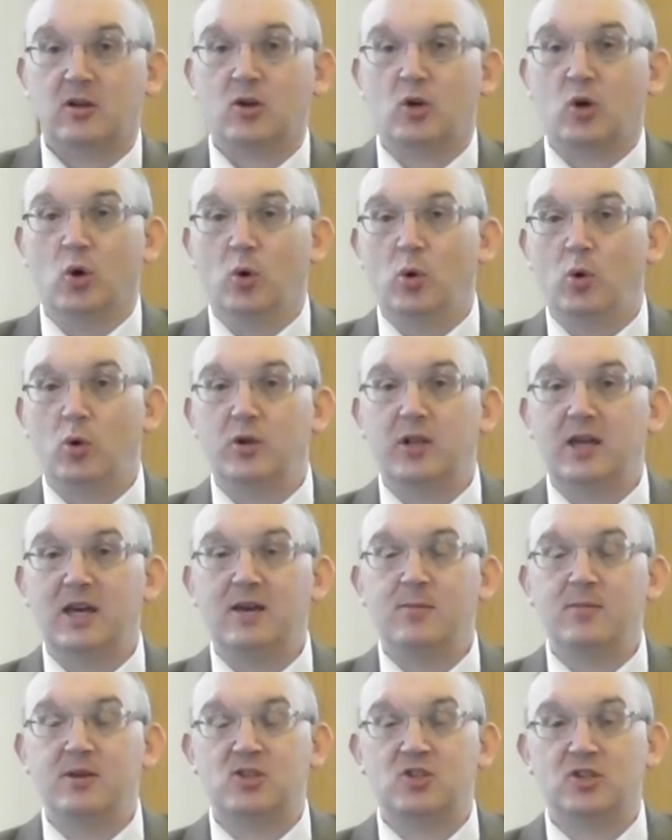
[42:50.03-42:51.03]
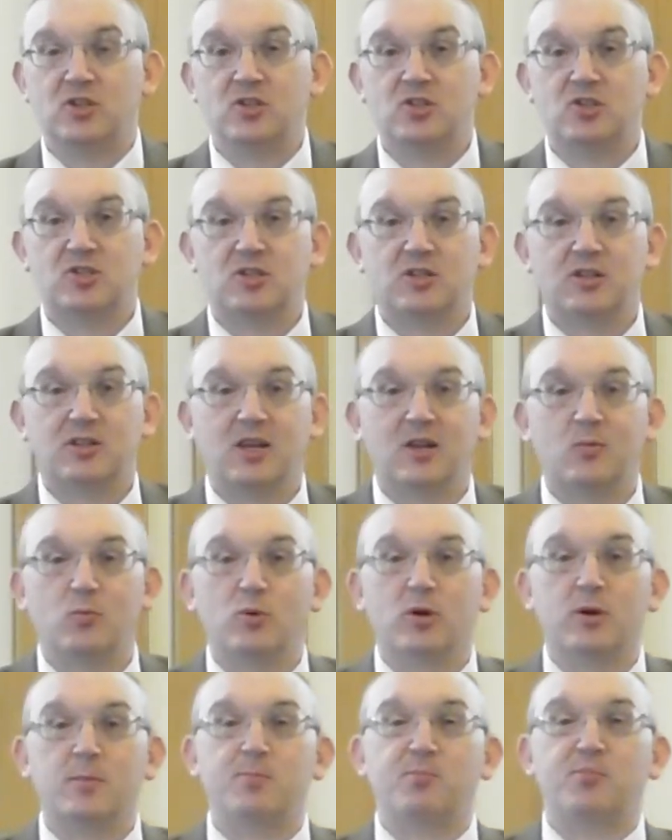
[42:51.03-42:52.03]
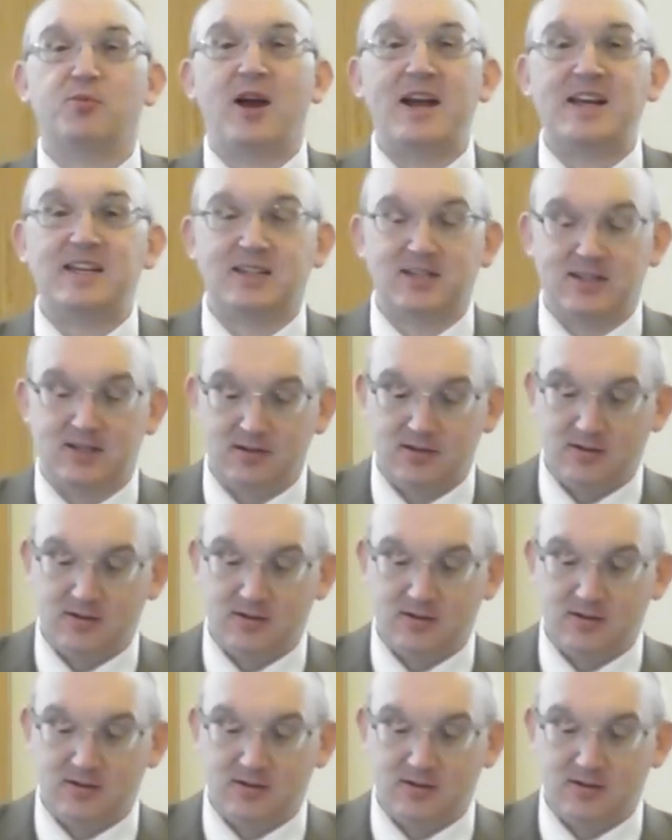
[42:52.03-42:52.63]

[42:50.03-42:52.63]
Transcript: Gold images that were bright.